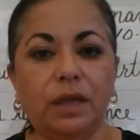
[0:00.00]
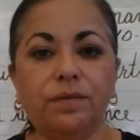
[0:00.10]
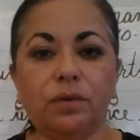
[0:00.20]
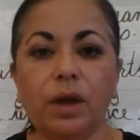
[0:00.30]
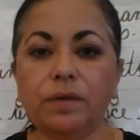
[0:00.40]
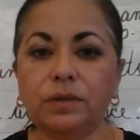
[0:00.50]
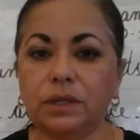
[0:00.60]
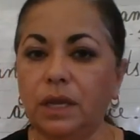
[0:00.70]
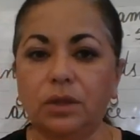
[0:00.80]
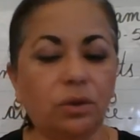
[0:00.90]
If you have
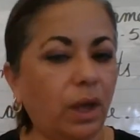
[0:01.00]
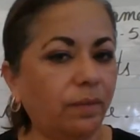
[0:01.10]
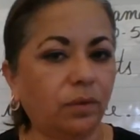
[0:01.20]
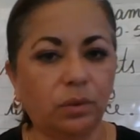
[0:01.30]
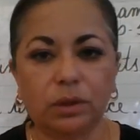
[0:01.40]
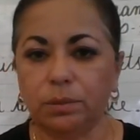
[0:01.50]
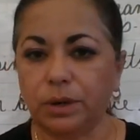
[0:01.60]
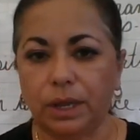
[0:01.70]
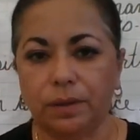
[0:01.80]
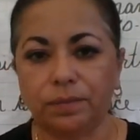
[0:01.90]
sin, you have no
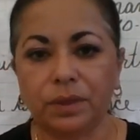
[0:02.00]
liberty.